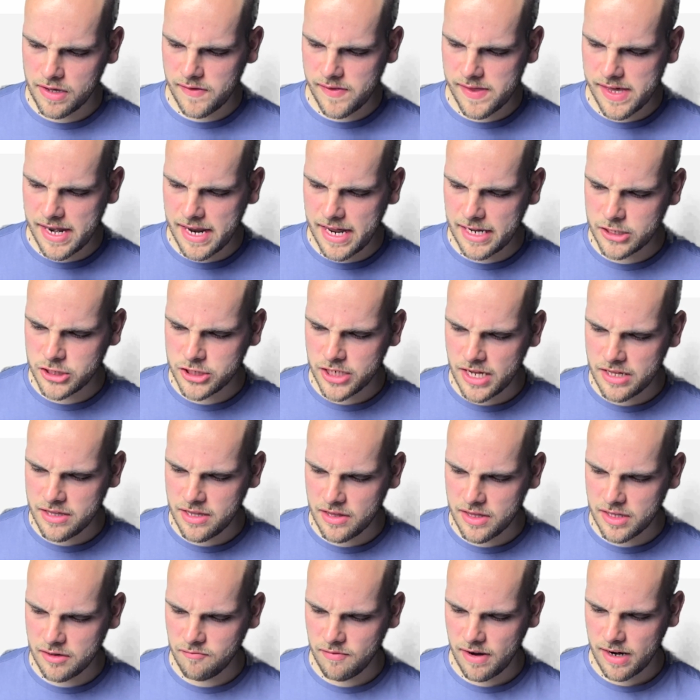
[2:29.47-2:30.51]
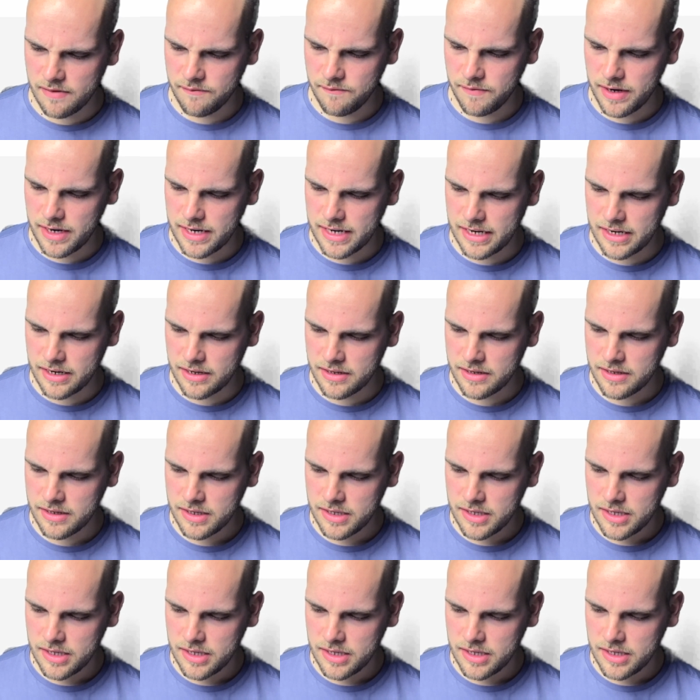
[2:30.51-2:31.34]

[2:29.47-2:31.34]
in the NHS as he ran for leader.